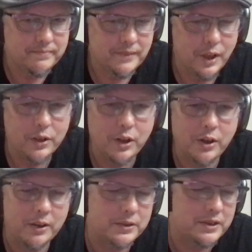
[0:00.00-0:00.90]
No.
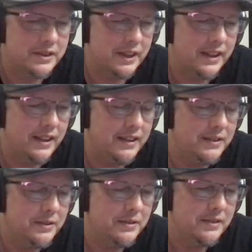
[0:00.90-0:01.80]
I was just saying it
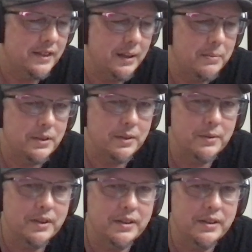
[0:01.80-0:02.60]
is. Absolutely.